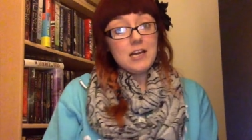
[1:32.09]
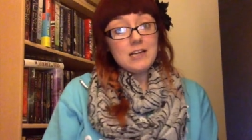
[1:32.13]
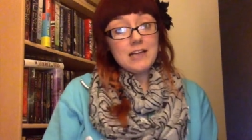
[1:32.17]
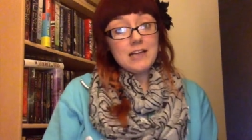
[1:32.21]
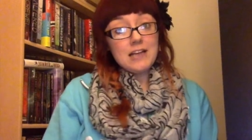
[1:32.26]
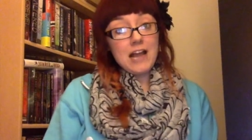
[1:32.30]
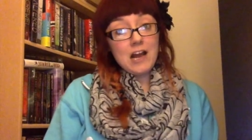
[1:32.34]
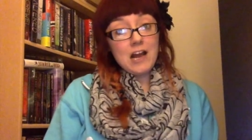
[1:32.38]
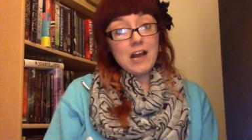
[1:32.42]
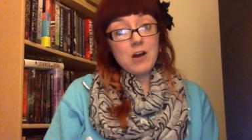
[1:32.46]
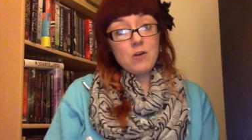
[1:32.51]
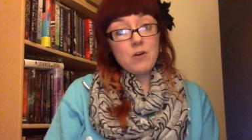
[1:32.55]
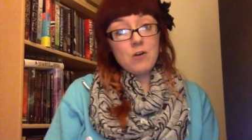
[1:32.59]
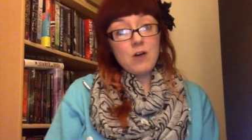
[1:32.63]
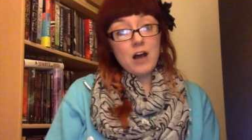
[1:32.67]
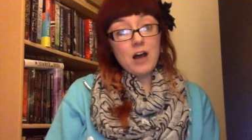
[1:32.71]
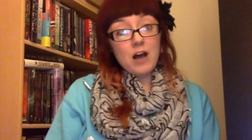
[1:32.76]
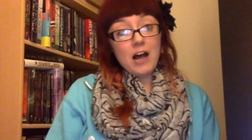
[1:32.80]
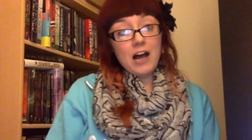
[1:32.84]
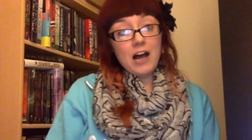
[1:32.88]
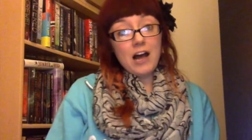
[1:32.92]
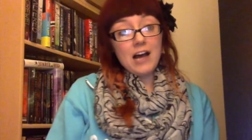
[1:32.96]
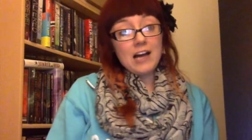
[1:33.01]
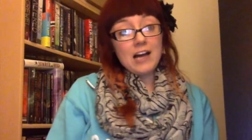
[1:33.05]
Now,
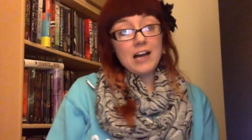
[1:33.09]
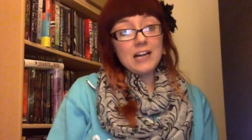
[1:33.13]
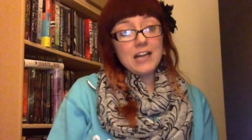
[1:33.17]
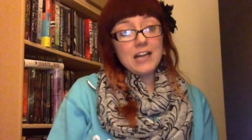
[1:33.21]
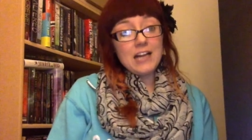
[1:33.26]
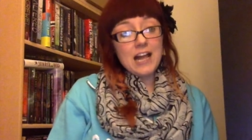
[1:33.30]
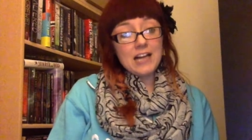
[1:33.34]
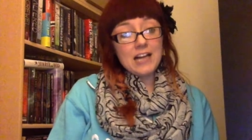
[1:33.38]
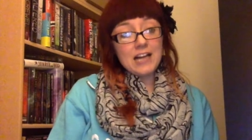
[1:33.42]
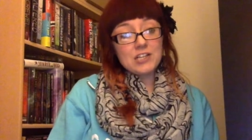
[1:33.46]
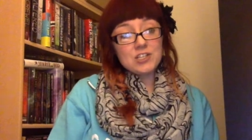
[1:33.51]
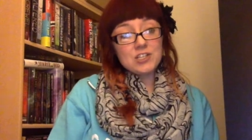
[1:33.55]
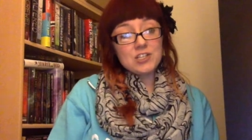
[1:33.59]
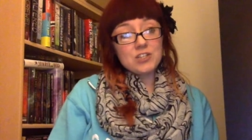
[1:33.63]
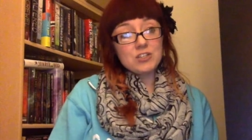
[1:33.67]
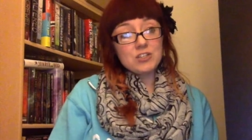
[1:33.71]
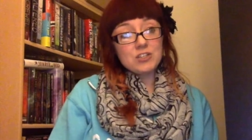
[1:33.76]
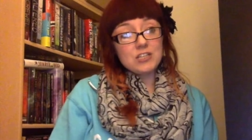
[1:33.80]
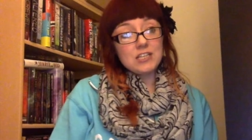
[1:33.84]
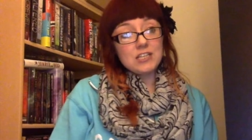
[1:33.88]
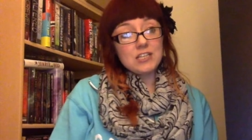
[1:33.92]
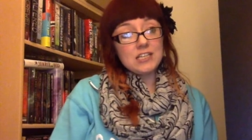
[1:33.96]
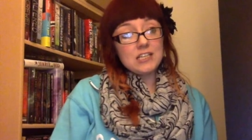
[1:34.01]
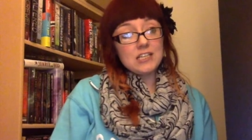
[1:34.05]
I
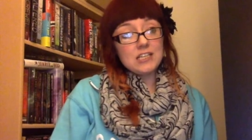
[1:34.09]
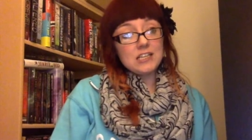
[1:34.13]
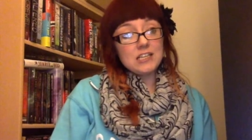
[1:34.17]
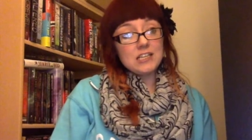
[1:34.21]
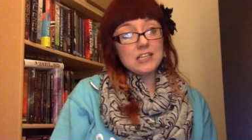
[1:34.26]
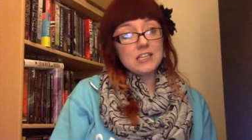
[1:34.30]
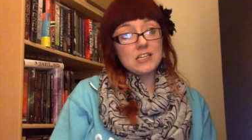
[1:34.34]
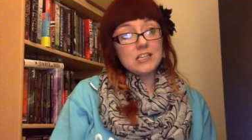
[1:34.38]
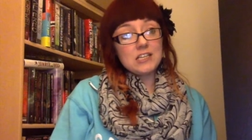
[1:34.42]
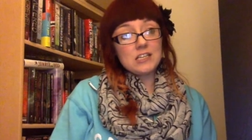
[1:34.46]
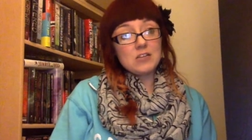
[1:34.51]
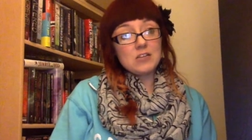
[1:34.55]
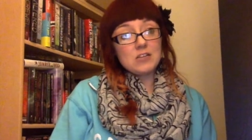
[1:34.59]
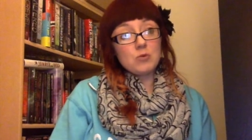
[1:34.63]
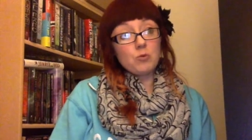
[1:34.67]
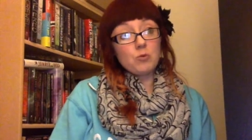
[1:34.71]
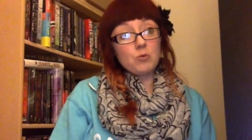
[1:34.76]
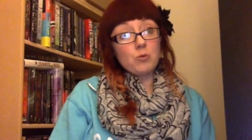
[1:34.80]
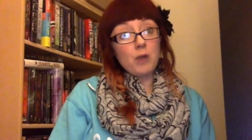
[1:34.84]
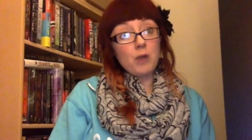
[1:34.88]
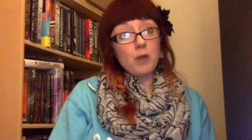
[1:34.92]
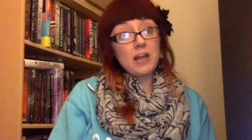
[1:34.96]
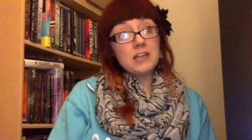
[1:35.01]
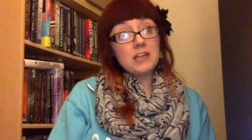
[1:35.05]
actually
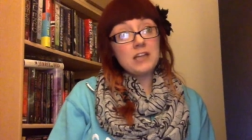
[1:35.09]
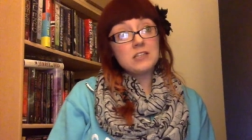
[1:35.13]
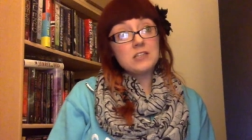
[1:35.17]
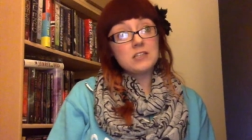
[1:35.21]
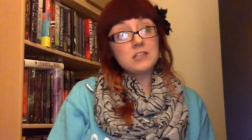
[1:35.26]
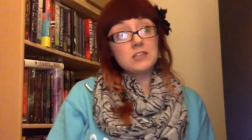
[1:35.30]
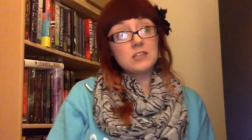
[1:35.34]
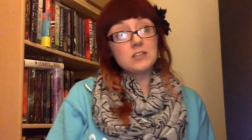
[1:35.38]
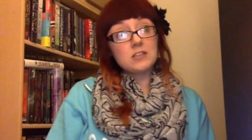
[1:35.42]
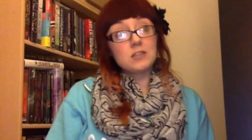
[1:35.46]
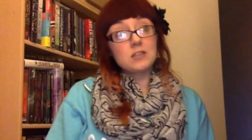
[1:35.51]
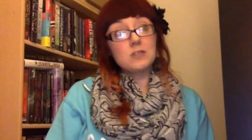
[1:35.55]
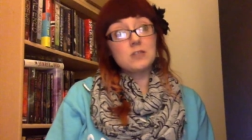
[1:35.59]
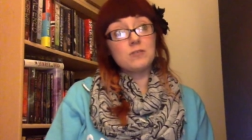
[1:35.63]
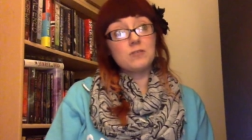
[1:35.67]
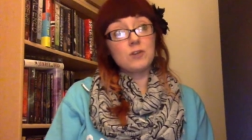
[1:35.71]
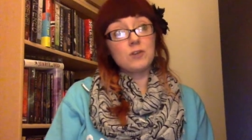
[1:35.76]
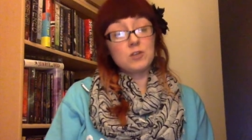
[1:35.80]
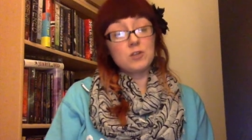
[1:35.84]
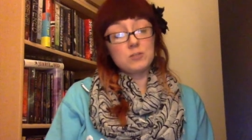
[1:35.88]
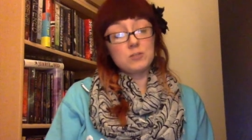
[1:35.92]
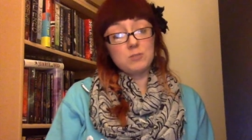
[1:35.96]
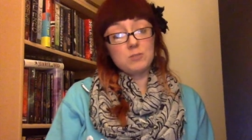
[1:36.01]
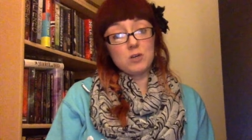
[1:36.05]
read the
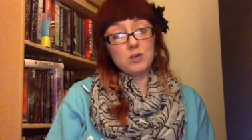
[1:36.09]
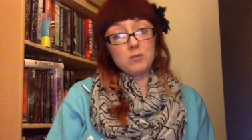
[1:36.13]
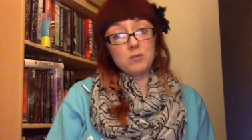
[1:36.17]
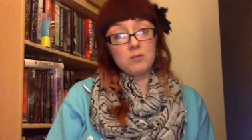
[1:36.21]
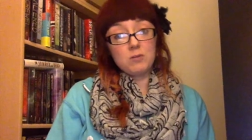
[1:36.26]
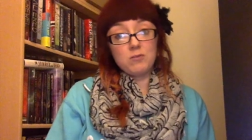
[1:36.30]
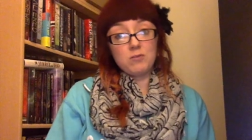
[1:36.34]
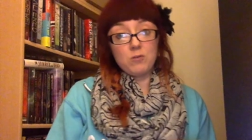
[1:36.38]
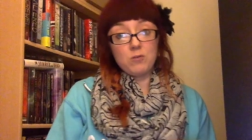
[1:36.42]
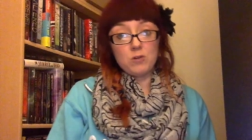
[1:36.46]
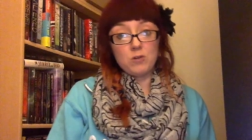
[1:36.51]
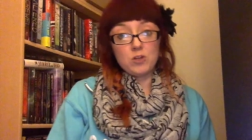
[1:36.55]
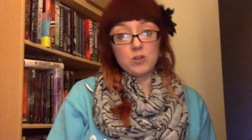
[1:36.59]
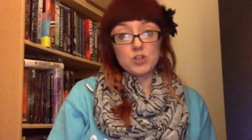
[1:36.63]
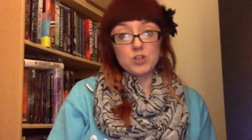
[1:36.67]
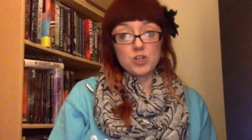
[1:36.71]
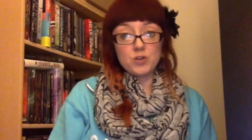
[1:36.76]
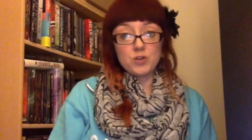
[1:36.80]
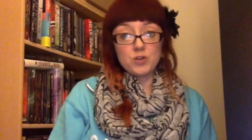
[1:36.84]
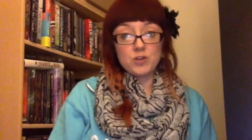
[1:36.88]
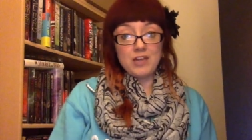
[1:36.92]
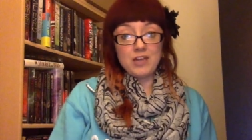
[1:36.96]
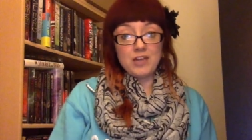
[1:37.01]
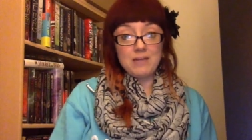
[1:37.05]
first book before the
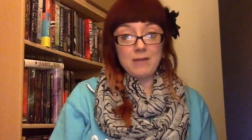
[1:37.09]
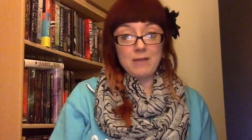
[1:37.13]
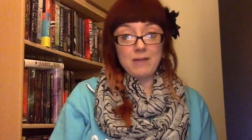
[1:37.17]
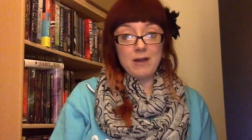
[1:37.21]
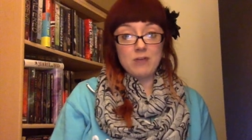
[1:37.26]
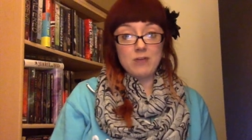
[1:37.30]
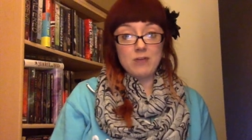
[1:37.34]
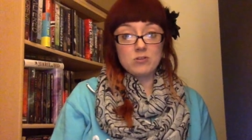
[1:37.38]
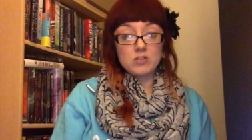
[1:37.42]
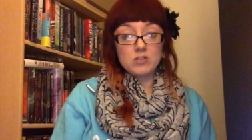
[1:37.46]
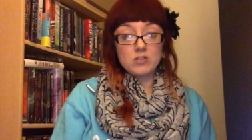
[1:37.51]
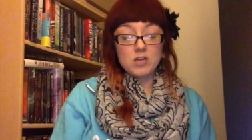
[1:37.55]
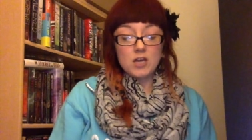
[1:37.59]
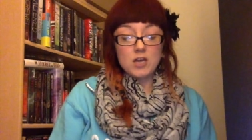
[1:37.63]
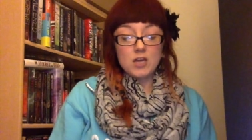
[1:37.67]
show came out.